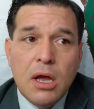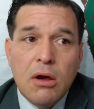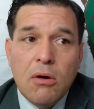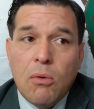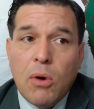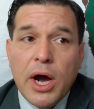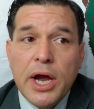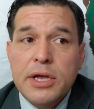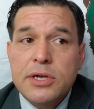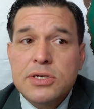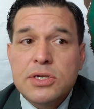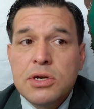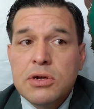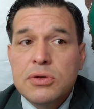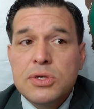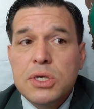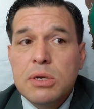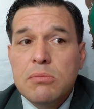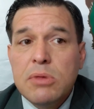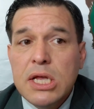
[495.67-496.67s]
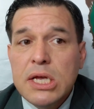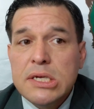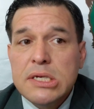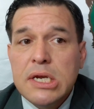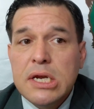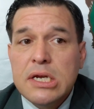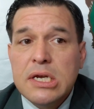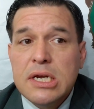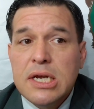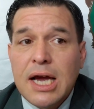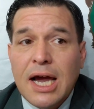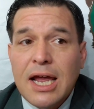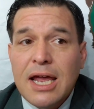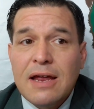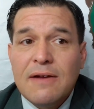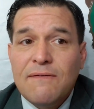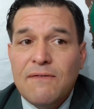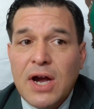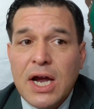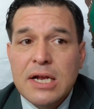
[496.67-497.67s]
Why is Newsom listening to
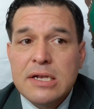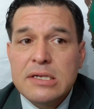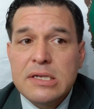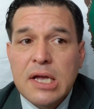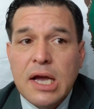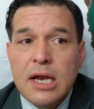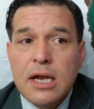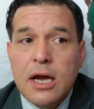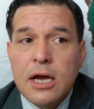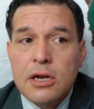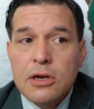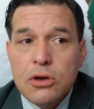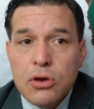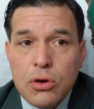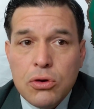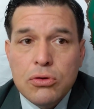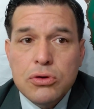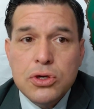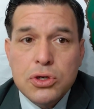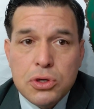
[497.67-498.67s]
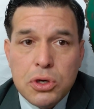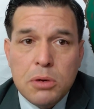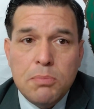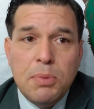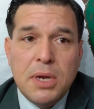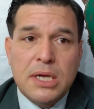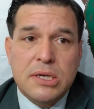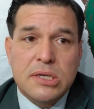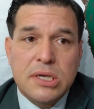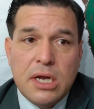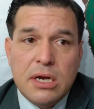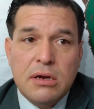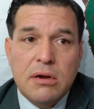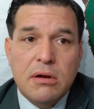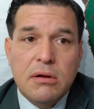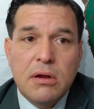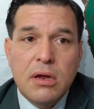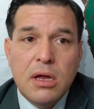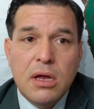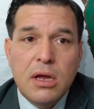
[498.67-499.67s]
Dianne Feinstein on who should be a
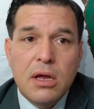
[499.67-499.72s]
senator